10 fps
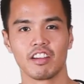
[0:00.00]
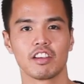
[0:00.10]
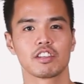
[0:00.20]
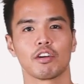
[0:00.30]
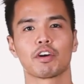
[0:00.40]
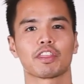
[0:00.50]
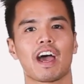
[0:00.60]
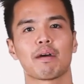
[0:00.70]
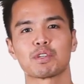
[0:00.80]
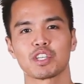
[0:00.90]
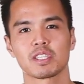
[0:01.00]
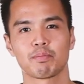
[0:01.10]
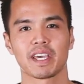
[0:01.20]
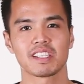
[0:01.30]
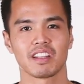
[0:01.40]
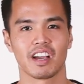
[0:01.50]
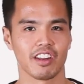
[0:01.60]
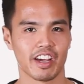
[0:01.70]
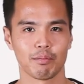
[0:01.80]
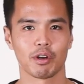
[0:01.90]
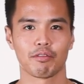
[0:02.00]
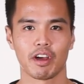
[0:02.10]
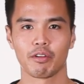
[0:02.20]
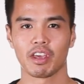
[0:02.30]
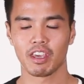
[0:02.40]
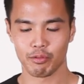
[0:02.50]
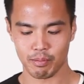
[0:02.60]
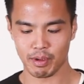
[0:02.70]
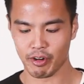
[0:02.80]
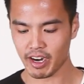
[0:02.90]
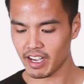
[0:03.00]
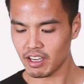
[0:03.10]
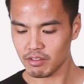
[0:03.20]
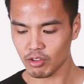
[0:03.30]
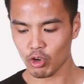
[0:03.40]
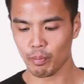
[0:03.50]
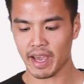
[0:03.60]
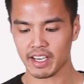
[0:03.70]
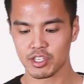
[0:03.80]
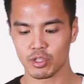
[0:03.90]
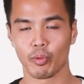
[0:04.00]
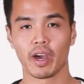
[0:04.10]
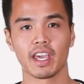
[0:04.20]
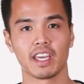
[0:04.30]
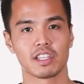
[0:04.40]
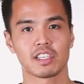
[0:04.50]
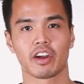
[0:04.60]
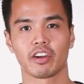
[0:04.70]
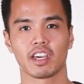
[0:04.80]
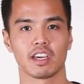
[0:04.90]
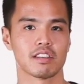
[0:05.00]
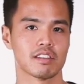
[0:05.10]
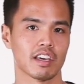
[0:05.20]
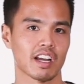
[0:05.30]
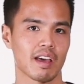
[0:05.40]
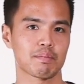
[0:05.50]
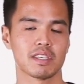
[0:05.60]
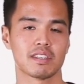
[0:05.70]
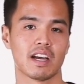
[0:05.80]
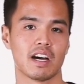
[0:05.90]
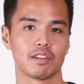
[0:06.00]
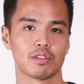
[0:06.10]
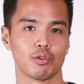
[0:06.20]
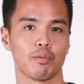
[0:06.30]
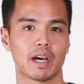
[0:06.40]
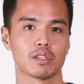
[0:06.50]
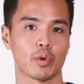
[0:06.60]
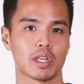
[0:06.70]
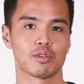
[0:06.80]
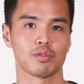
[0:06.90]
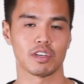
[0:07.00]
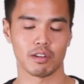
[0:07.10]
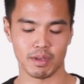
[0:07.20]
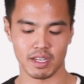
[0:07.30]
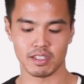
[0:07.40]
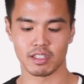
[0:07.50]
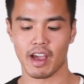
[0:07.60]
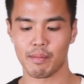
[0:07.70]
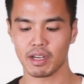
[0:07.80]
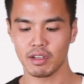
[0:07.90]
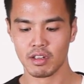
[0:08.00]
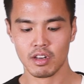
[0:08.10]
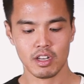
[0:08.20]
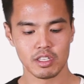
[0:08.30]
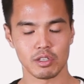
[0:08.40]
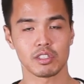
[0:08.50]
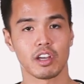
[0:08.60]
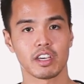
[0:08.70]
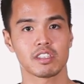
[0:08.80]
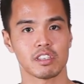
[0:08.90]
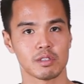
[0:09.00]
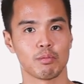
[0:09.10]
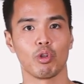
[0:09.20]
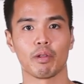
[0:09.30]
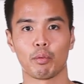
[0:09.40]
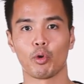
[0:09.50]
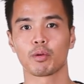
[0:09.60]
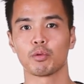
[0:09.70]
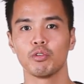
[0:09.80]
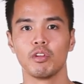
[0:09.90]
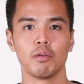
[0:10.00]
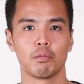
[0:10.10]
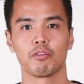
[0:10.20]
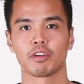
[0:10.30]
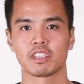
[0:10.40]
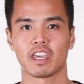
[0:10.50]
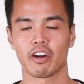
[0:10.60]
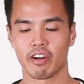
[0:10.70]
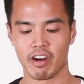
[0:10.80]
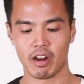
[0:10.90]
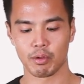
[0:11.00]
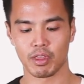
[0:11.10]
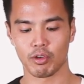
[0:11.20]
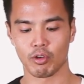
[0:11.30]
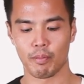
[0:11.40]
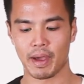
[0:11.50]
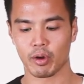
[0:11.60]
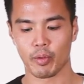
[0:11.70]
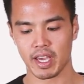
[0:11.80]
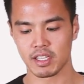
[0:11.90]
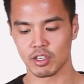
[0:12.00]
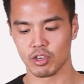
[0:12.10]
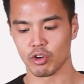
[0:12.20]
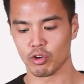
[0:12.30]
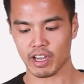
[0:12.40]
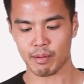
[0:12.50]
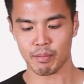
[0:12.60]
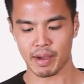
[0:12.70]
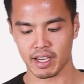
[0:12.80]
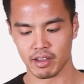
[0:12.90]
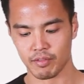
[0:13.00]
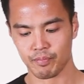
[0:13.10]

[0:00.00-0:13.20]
So I've got the Aputure Space Light lighting modifier here with me right now, all packaged away in its carry case. It collapses down to about 22 centimeters in diameter, so it's nice, small and portable, perfect to carry around with you or pack away into your camera bag.